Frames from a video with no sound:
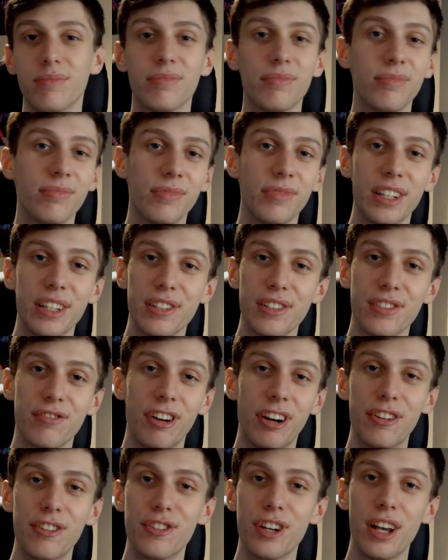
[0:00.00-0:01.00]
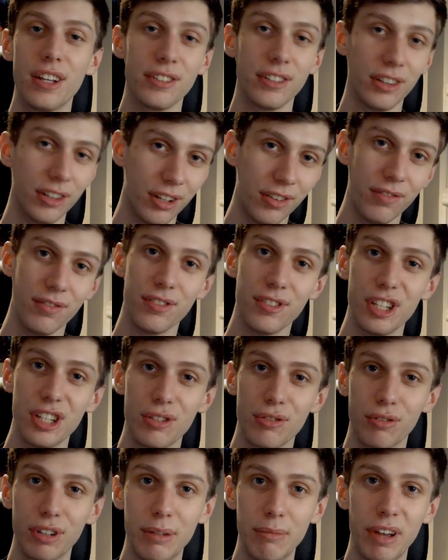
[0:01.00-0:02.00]
this franchise loves
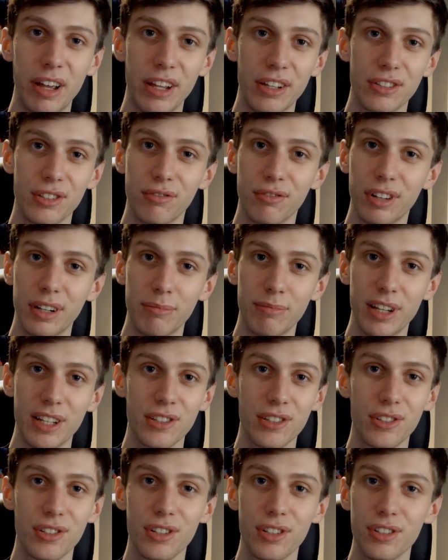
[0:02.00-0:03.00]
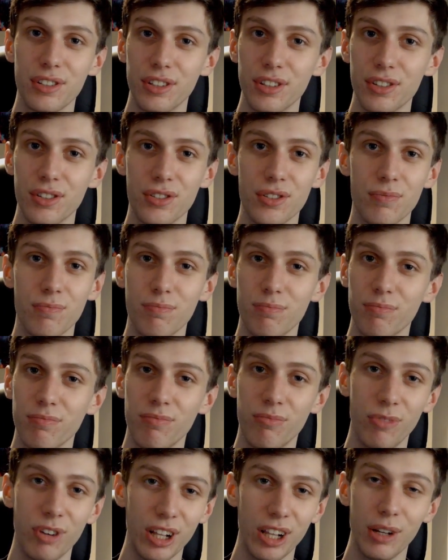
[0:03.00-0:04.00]
its remakes and remasters. It's
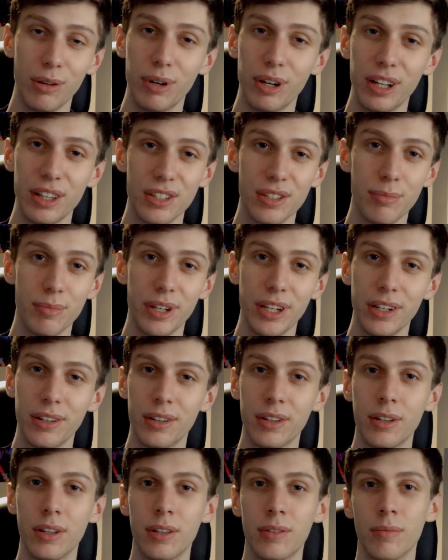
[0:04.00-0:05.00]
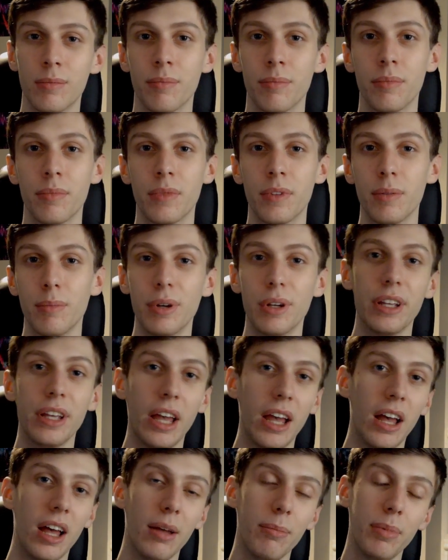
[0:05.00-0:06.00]
really weird to me. But
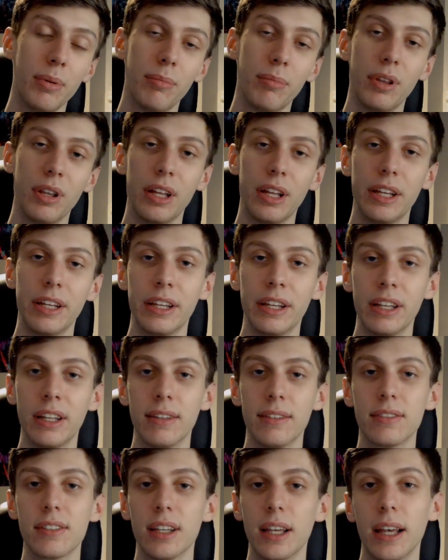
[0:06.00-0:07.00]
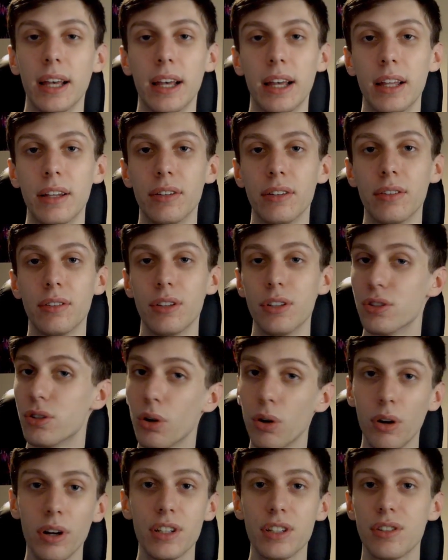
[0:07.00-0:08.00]
yeah, I've been playing it, and the
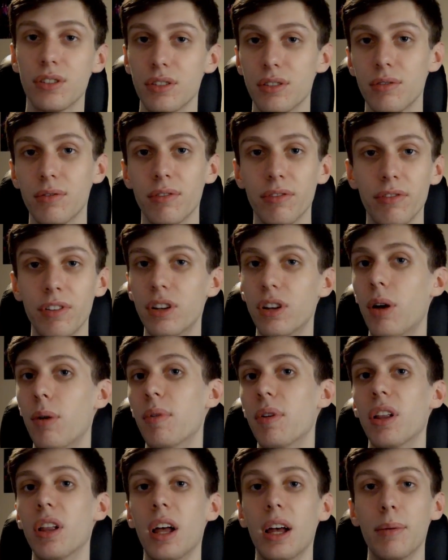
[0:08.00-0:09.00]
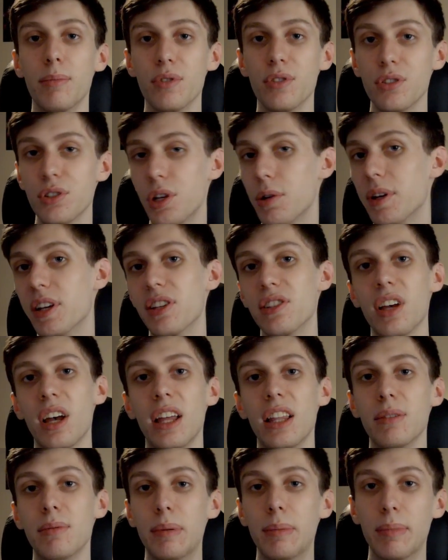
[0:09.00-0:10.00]
story is phenomenal. I'm so
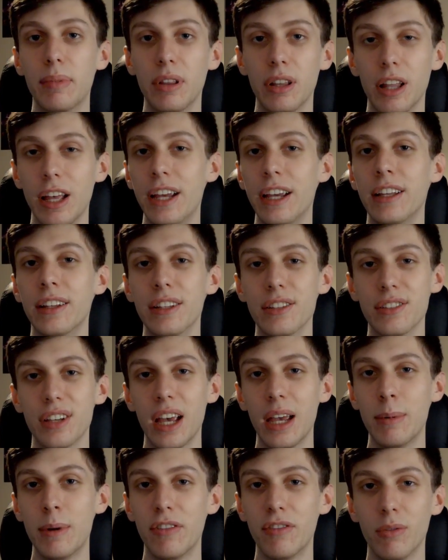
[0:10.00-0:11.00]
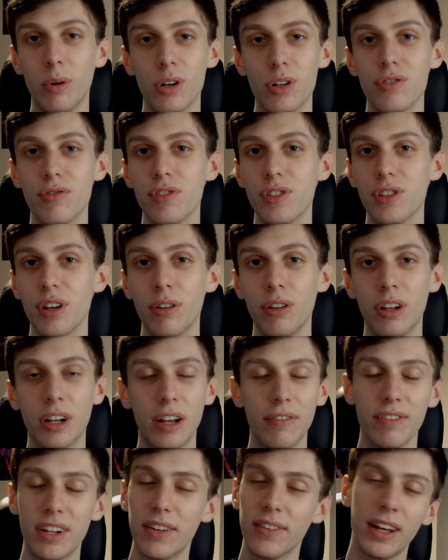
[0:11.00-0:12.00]
excited to be playing this game I've watched for so long.
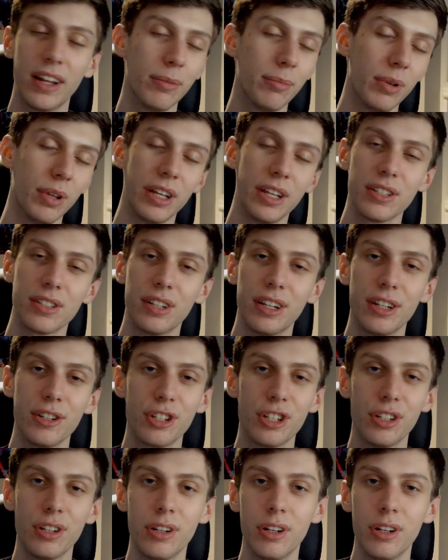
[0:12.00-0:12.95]
I've never had a PlayStation,